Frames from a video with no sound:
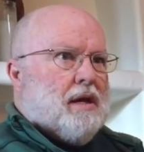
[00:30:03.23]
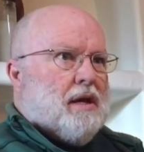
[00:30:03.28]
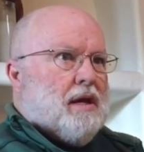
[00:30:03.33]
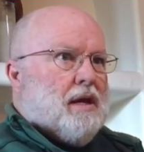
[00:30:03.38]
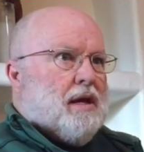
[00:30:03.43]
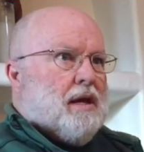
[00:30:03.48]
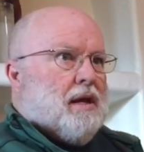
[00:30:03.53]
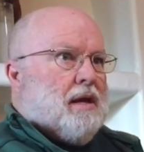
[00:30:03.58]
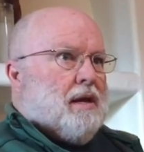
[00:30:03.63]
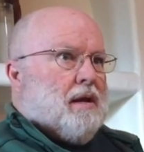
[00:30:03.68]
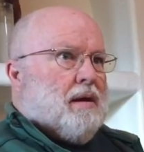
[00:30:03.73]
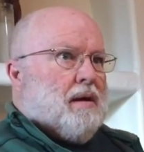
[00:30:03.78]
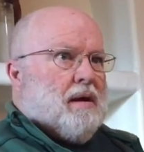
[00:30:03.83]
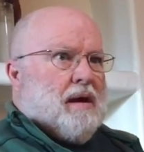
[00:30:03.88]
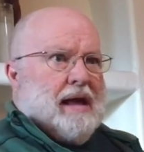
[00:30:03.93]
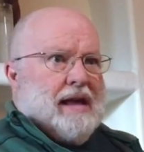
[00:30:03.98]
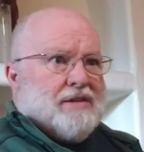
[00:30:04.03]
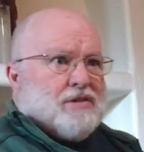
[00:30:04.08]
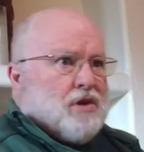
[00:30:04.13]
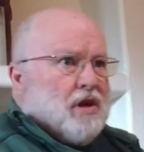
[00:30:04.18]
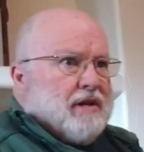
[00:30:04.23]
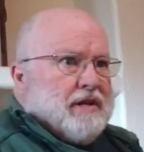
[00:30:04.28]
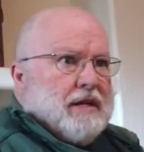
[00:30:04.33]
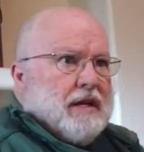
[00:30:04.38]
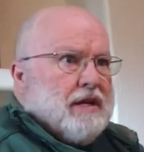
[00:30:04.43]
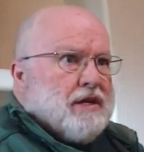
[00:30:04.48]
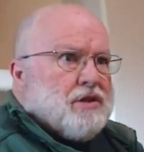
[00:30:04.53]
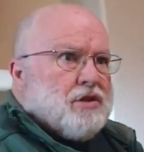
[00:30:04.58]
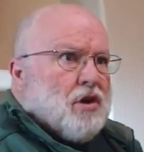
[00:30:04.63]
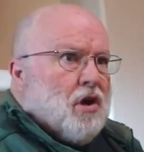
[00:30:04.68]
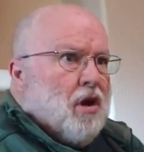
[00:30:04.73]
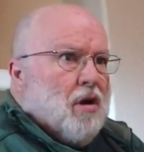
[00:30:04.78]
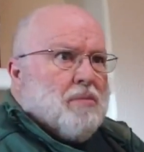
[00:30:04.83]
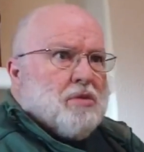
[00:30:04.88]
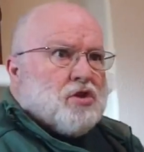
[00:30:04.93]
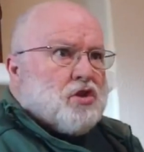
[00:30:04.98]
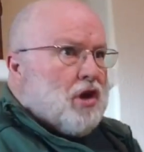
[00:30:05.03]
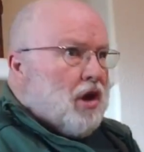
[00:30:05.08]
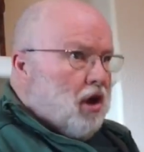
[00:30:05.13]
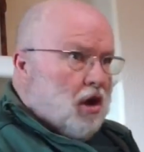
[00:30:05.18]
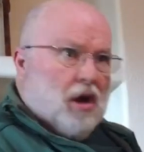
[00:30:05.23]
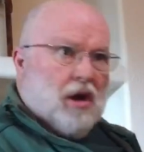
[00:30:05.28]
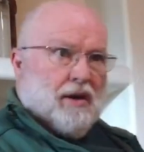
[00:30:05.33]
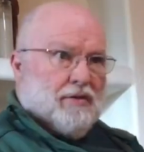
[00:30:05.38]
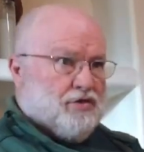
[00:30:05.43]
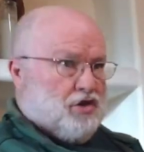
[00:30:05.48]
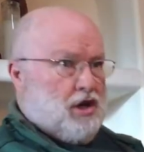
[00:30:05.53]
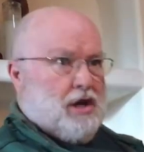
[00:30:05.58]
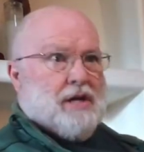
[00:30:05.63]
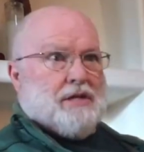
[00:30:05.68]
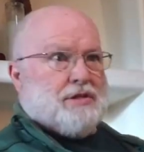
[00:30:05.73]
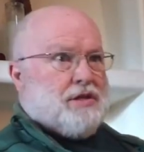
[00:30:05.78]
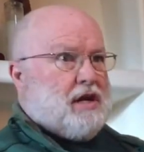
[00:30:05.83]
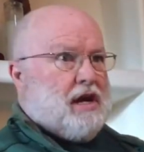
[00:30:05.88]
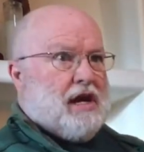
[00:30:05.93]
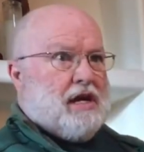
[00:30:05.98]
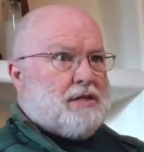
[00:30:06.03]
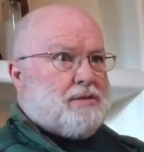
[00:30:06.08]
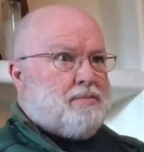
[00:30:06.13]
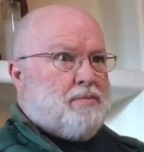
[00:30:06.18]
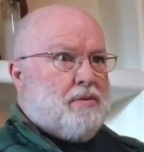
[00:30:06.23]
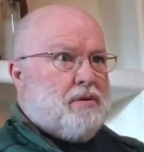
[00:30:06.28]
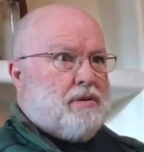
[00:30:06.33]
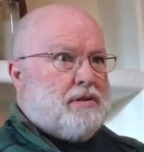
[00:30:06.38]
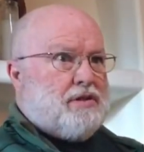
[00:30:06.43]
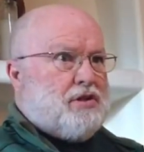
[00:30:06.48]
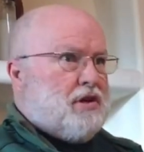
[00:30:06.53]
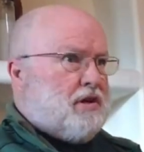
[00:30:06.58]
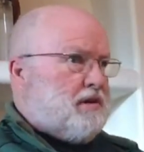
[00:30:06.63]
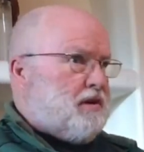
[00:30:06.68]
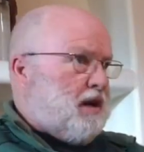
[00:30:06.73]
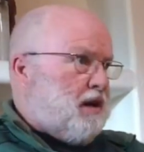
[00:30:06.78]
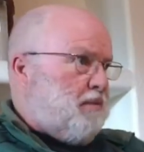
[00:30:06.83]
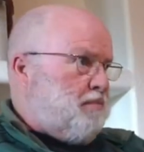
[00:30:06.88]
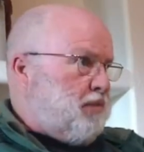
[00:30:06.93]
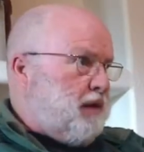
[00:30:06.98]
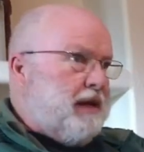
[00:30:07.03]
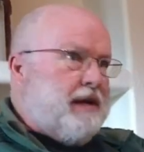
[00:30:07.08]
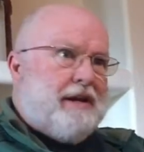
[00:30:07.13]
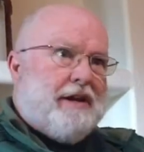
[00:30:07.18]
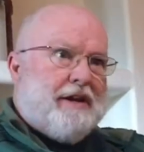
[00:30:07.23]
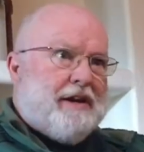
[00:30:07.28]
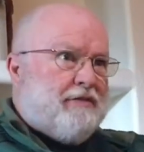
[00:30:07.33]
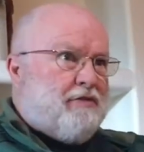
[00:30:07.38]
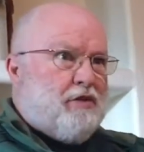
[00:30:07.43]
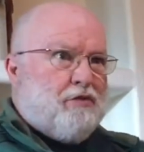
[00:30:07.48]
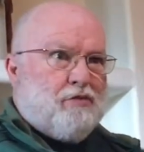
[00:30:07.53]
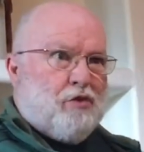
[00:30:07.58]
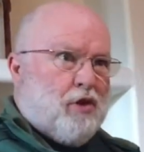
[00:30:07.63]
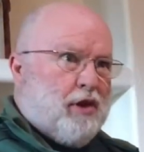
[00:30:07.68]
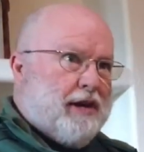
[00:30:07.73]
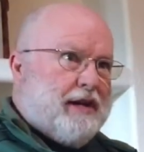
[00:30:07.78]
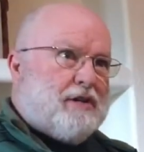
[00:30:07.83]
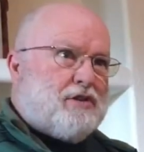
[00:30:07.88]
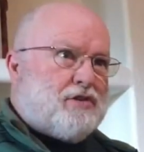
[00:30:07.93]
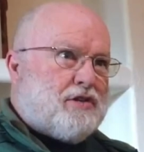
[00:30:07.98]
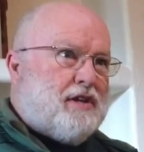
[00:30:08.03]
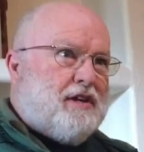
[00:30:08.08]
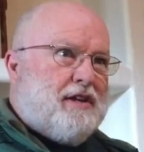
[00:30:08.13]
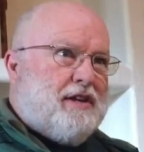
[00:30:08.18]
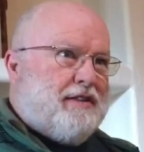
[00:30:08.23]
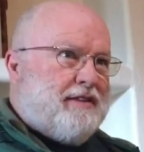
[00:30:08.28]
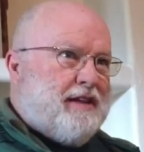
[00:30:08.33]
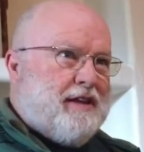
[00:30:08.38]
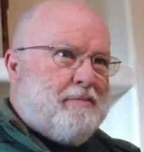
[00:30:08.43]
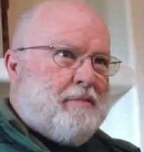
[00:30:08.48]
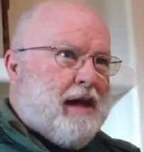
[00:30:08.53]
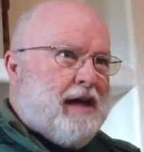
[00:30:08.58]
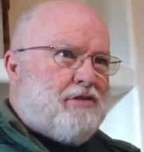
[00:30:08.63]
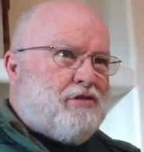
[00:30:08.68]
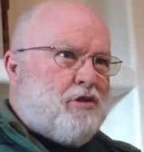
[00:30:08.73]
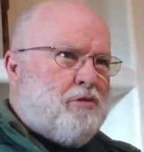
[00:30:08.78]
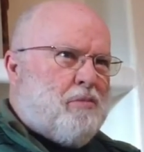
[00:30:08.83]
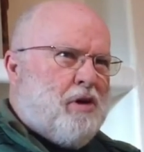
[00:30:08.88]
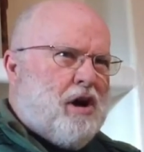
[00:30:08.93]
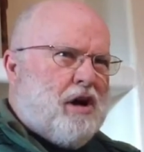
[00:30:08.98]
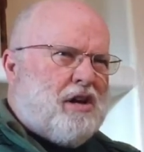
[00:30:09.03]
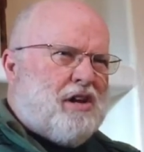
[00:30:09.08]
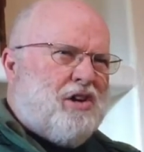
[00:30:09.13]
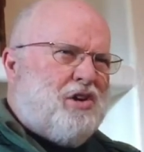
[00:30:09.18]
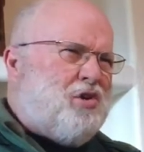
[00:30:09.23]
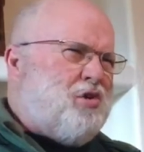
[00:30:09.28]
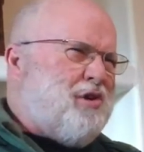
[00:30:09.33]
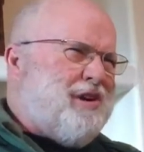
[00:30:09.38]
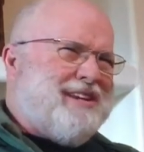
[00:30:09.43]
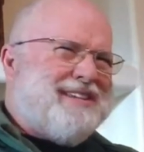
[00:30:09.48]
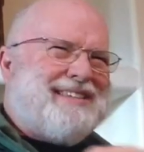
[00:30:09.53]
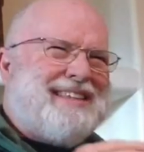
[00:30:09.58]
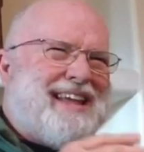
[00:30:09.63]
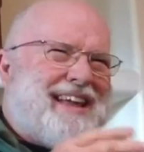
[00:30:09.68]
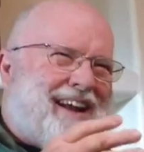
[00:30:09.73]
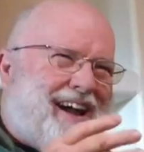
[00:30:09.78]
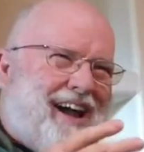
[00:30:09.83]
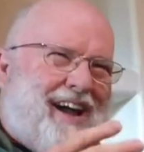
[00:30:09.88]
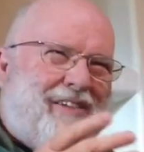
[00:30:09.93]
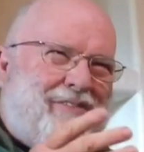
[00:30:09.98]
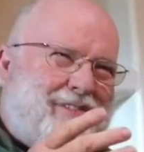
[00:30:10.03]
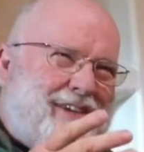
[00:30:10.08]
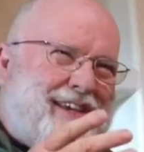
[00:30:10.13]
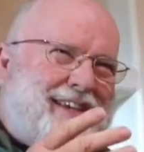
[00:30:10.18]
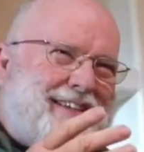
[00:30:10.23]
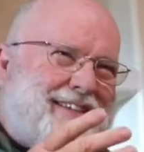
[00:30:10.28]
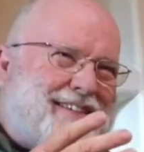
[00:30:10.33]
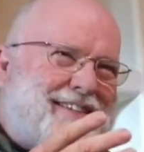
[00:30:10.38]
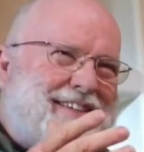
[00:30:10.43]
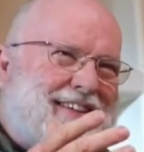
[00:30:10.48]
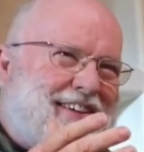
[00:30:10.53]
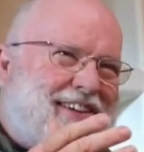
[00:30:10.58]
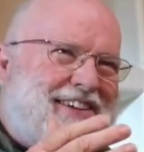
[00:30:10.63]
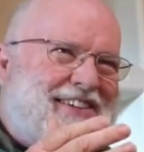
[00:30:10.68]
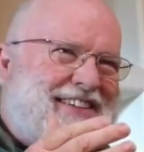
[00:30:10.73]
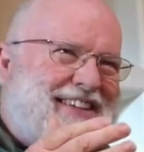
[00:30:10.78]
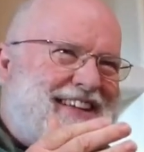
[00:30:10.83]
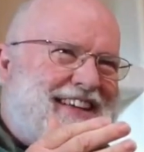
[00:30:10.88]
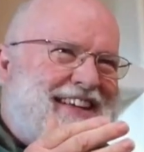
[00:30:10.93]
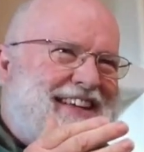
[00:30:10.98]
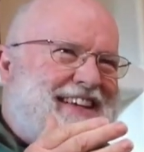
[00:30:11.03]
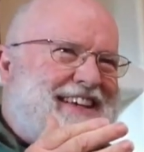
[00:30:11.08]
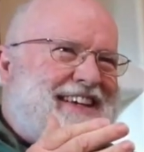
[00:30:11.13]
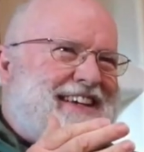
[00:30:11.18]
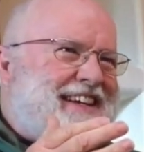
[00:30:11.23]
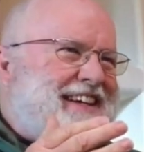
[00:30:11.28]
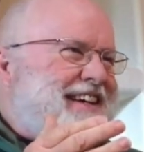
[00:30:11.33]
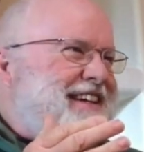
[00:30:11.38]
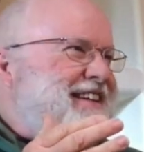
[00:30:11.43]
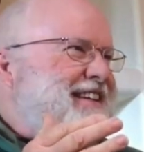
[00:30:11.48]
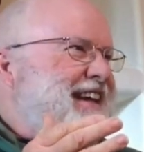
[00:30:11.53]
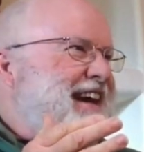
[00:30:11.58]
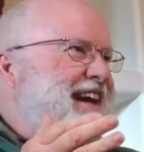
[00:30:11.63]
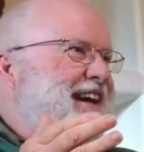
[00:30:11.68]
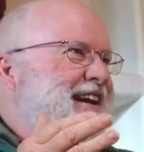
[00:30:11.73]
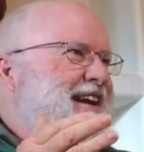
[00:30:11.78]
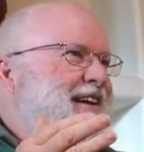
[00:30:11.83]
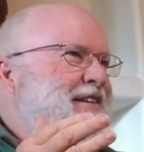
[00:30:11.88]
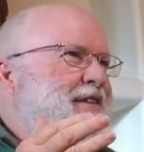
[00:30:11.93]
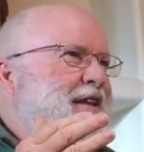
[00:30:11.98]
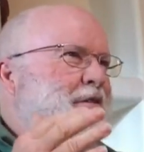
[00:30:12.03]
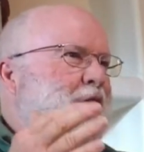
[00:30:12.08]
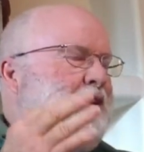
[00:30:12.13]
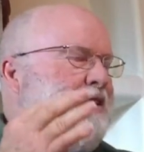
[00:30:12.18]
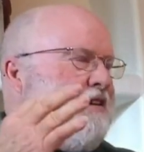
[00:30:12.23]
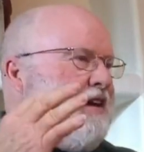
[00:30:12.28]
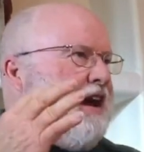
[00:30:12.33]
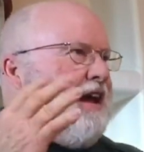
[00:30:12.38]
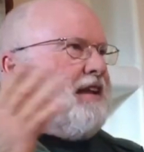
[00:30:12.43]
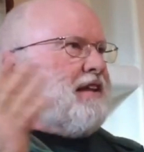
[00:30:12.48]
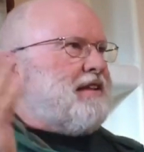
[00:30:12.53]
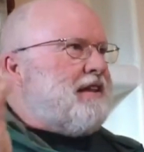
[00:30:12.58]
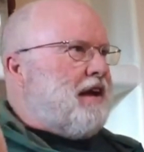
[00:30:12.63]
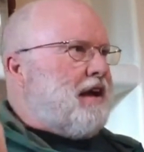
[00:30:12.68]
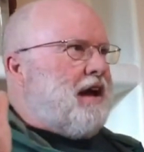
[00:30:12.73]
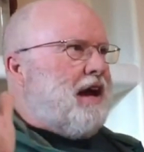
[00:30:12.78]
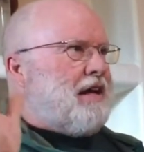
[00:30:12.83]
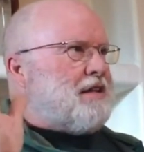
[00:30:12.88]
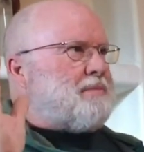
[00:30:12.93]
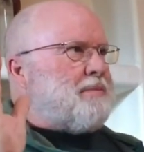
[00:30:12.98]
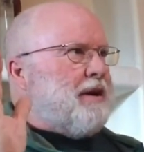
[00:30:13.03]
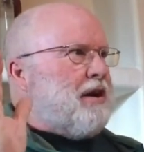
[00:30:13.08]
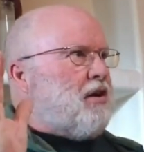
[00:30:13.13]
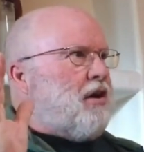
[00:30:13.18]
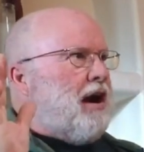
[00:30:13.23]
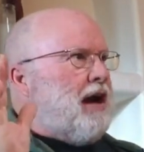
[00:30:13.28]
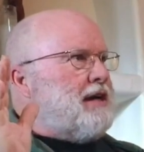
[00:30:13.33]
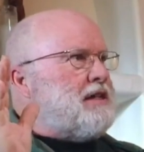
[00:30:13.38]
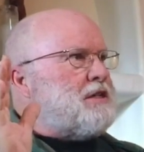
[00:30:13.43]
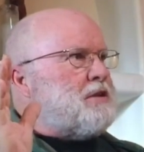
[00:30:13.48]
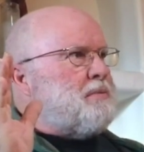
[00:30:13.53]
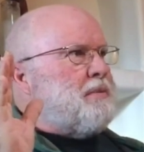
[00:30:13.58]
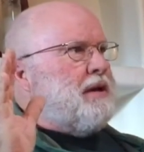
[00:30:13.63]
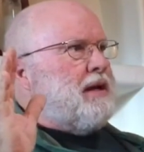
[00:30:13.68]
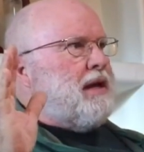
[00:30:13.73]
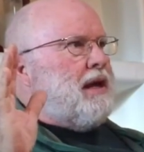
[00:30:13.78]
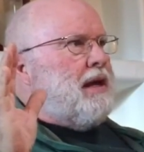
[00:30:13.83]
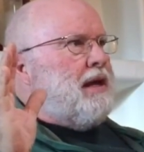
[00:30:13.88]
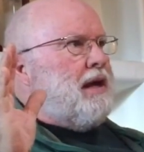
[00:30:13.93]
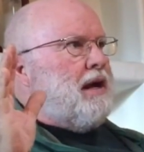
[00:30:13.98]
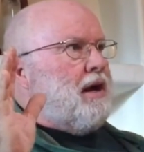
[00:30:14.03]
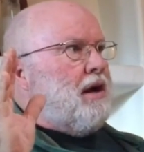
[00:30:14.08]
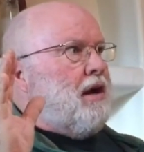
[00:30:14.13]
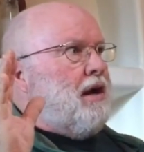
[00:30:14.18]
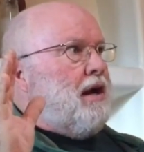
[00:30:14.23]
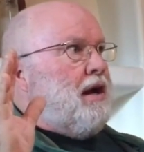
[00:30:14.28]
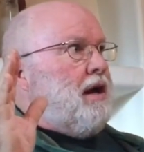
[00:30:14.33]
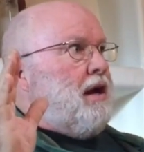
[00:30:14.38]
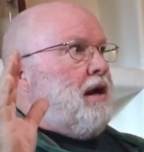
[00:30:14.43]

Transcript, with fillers: mm-hmm. as uh, is almost all of John's gospel. It's a completely different voice than Matthew, Mark, and Luke. Isn't that obvious? You know? that and we got the cosmic Christ speaking here,